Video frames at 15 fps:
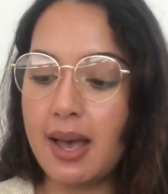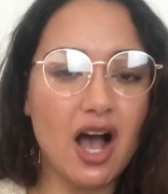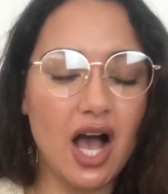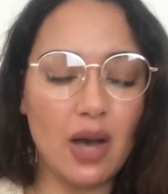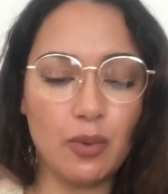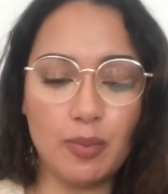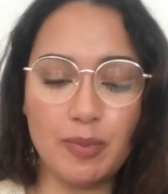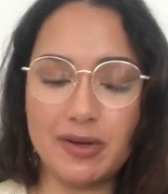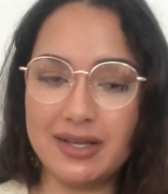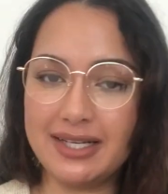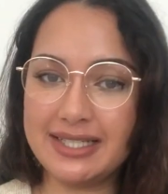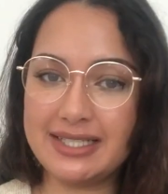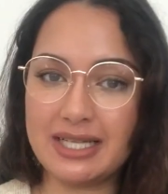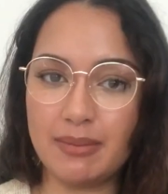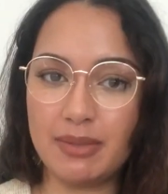I will put a
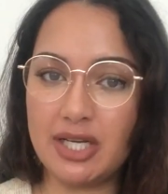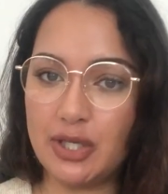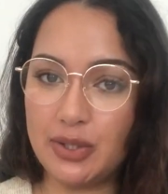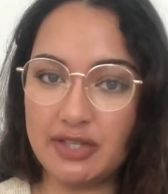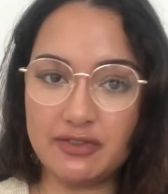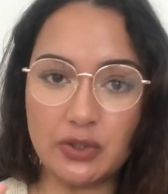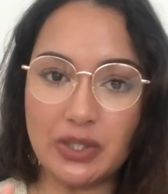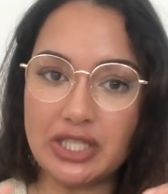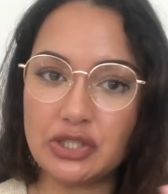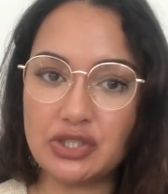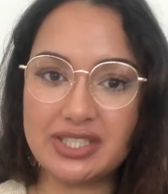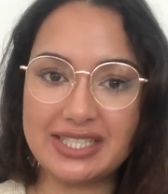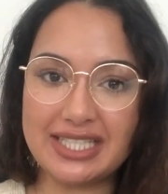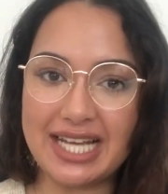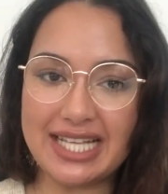link down below if you're
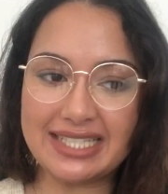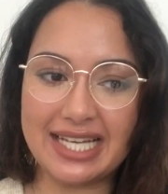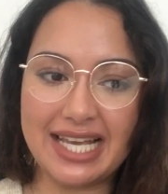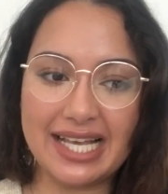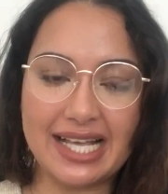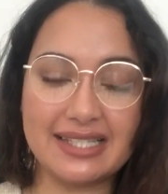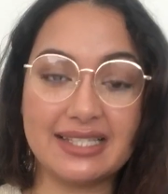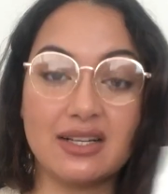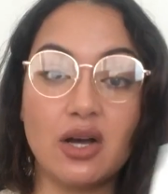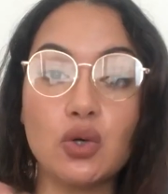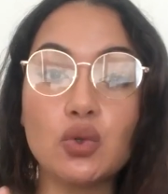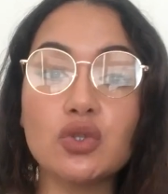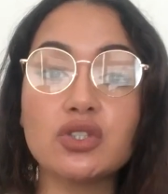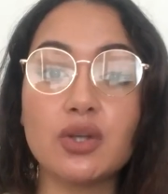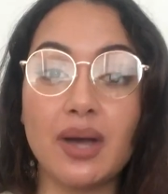interested in azelaic acid. I
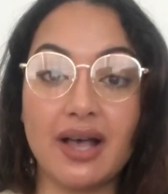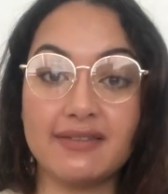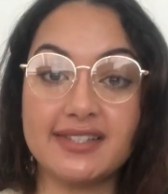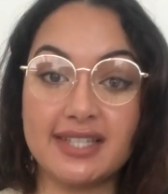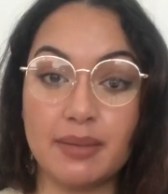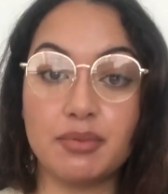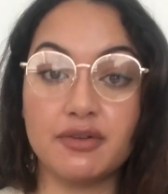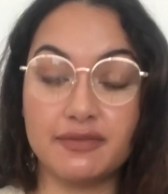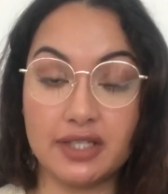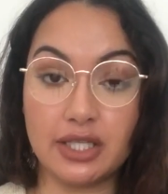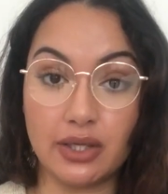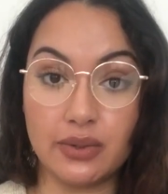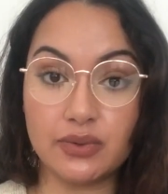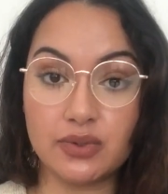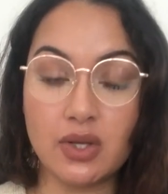also have separate
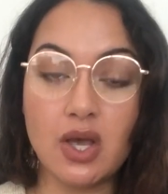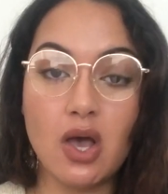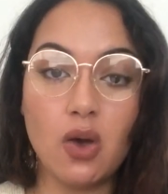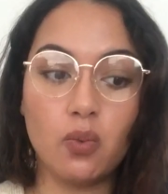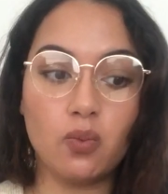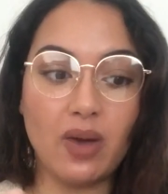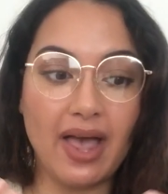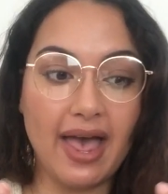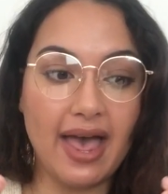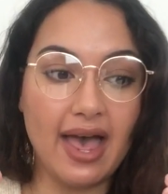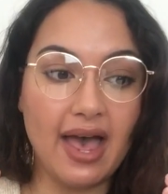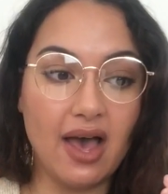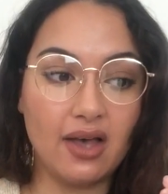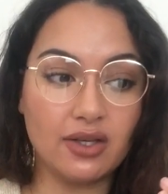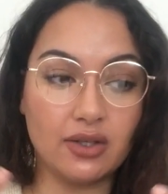videos where,
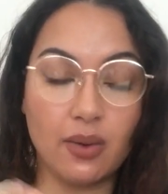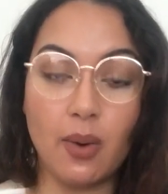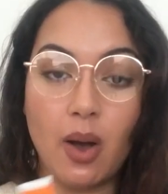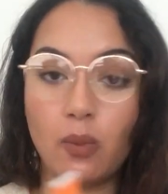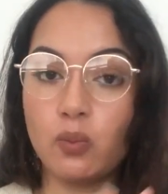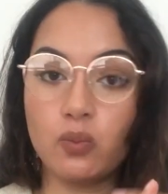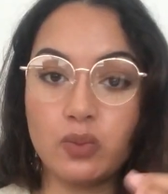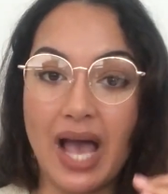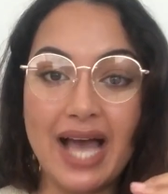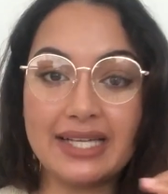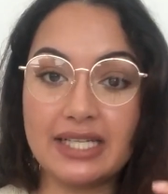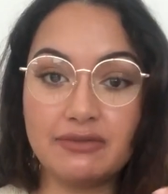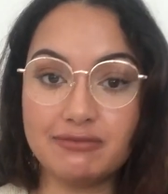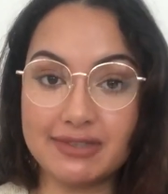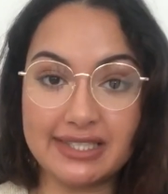you know, I hadn't
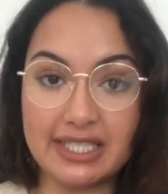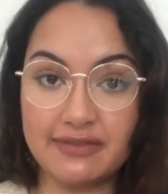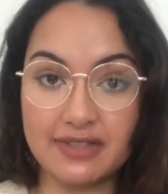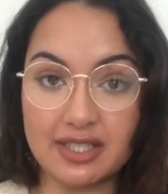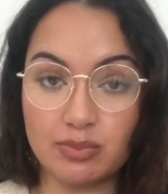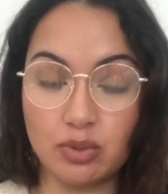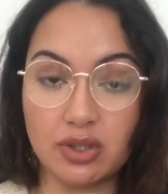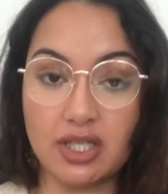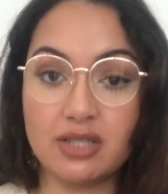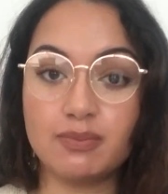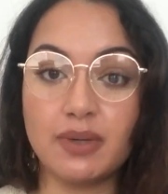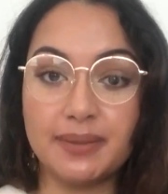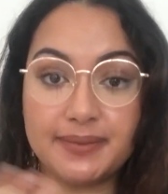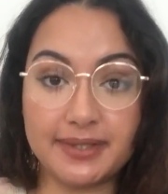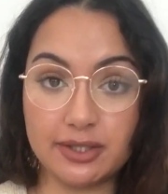even received this product,
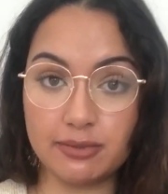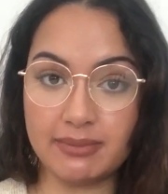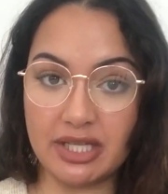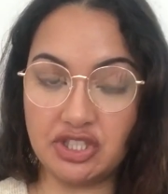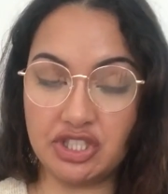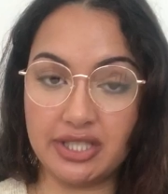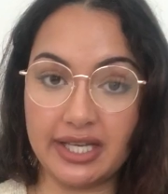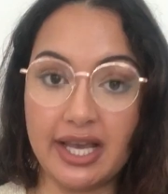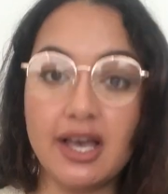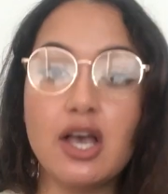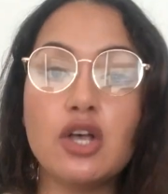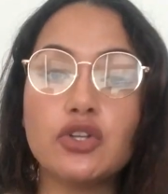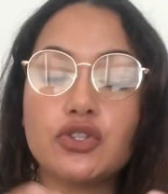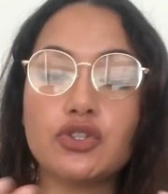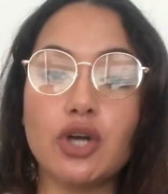but I'm still mentioning it.
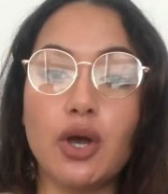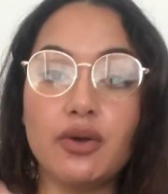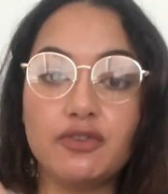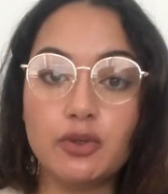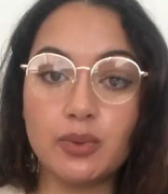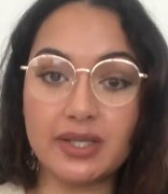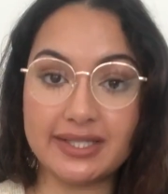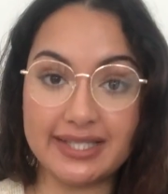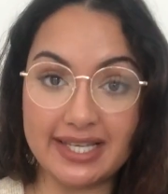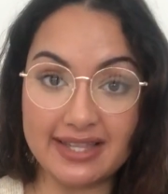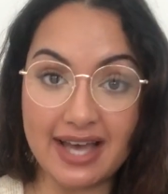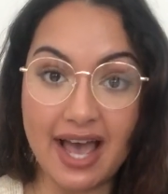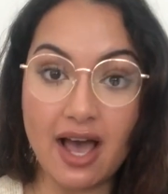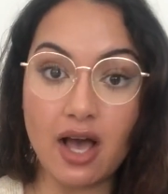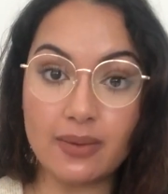So if you want to see
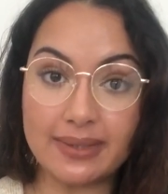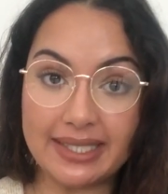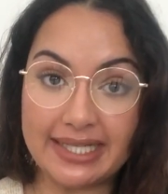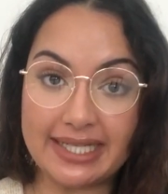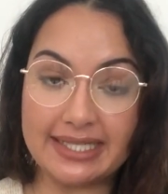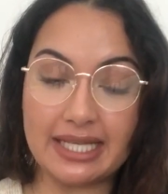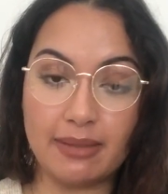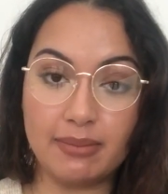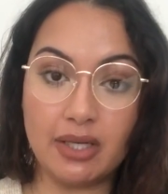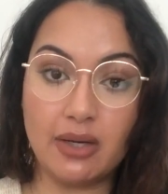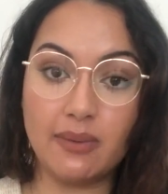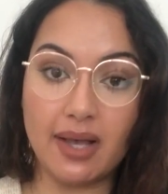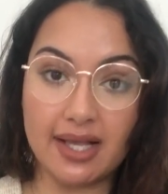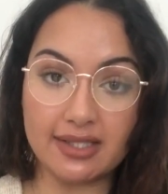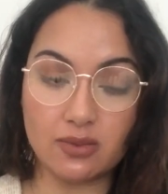that, I will link it down below
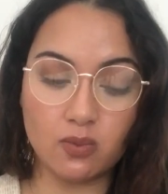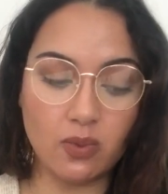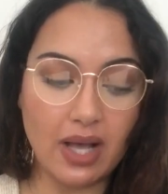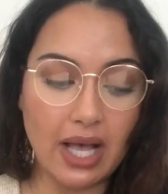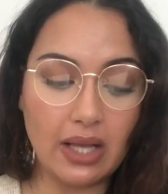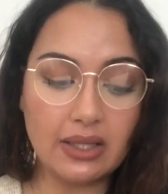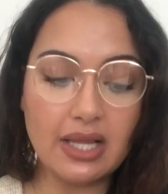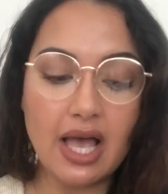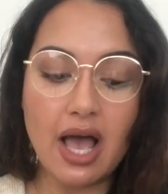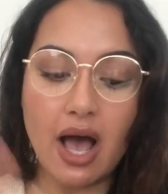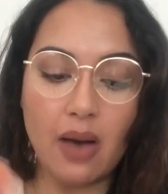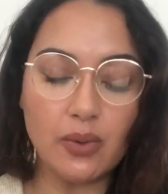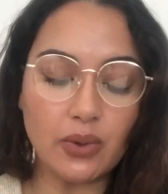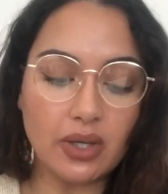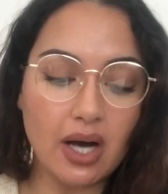as well. I
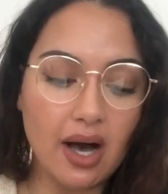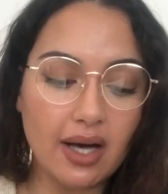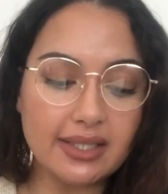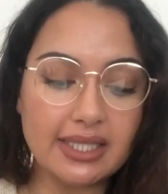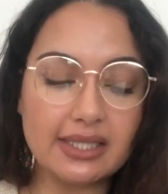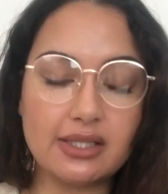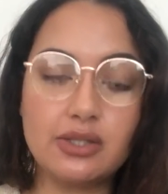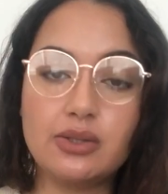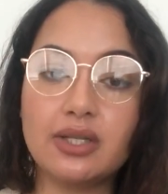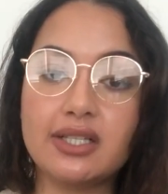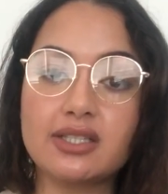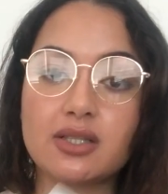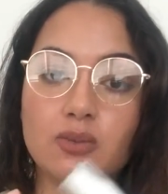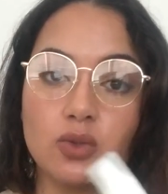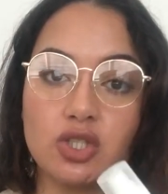will card it so you guys
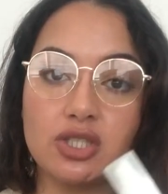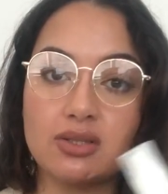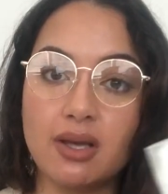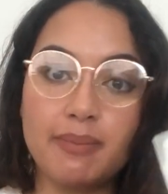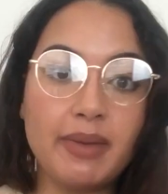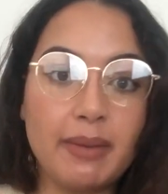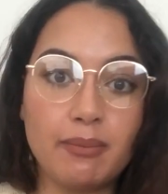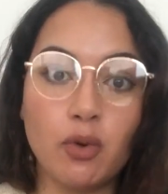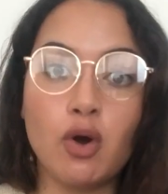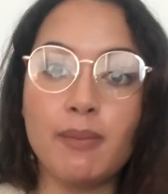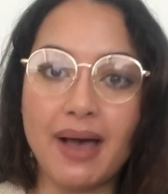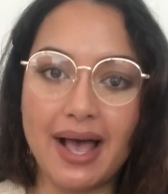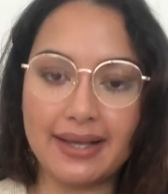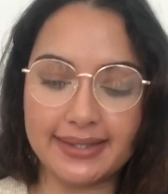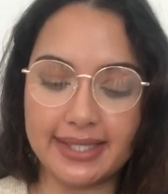can watch a bit more
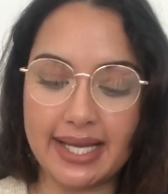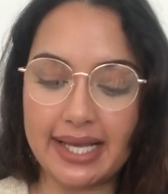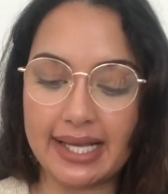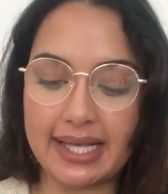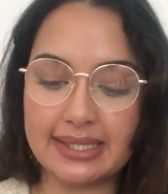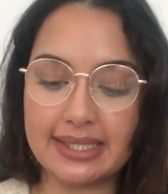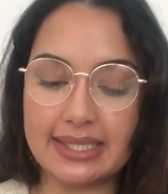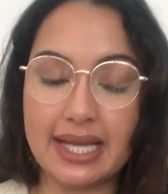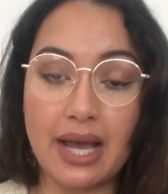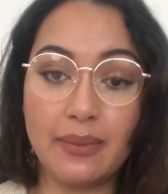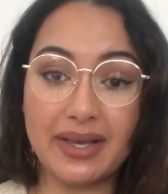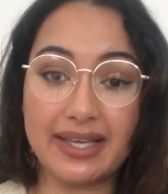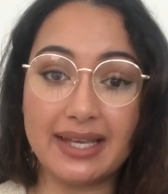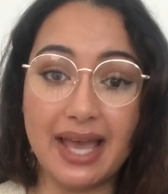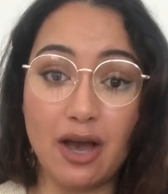about azelaic acid and how it
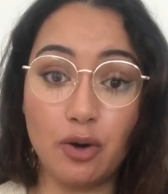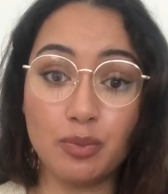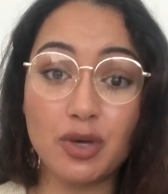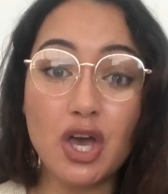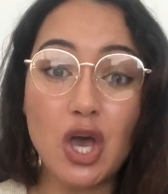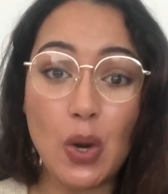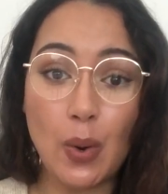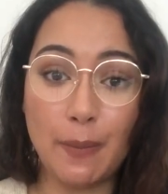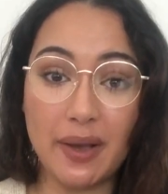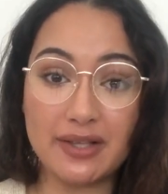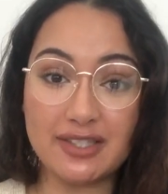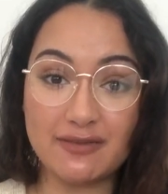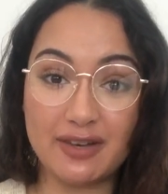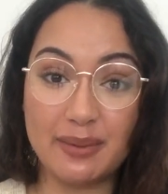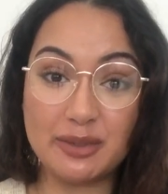can help with
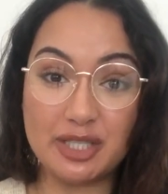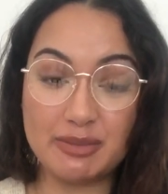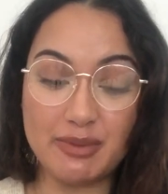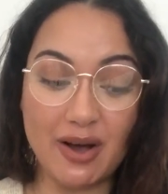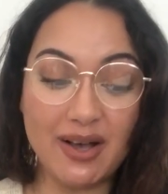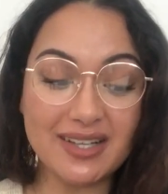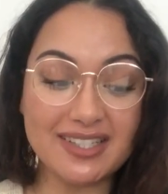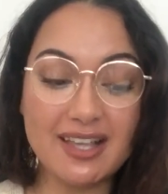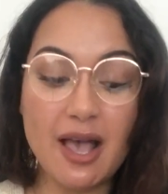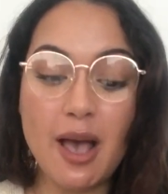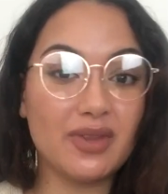post-inflammatory marks.